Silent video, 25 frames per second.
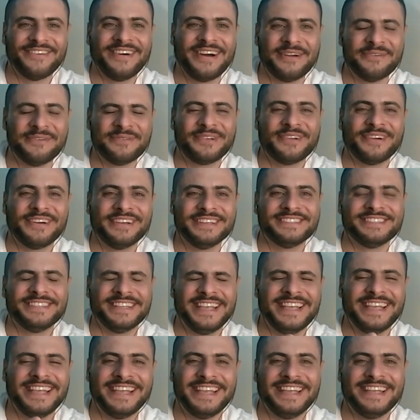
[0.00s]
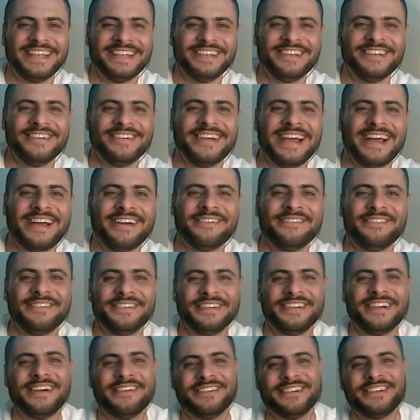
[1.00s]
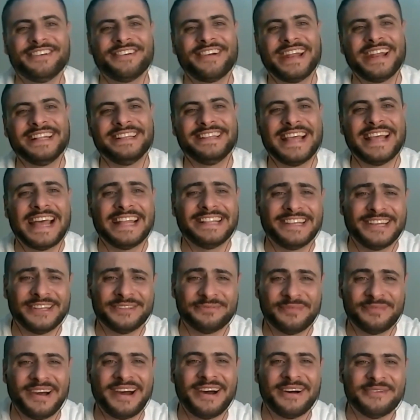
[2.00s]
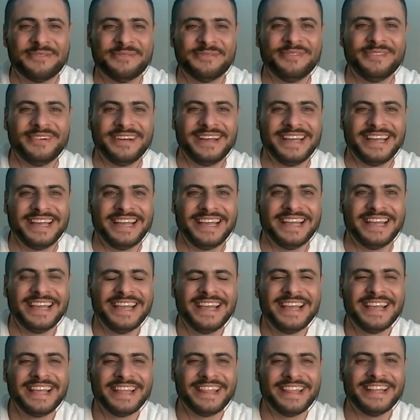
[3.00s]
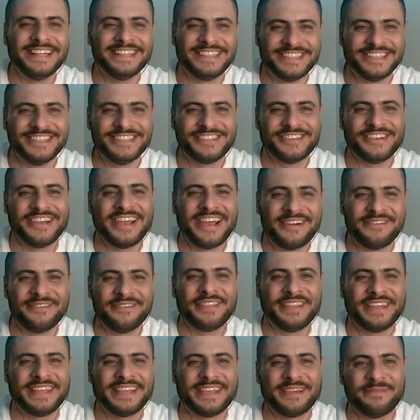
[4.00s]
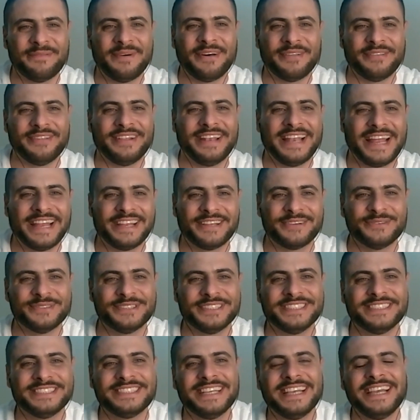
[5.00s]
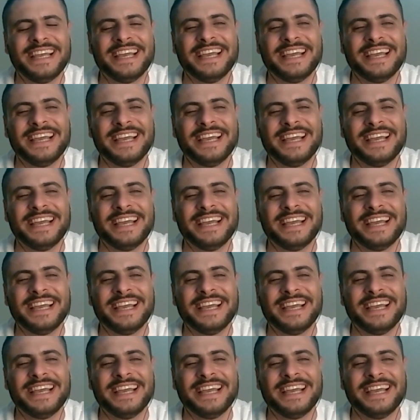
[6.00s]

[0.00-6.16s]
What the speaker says: one because you have a great dad and mom. They teach you everything about the languages.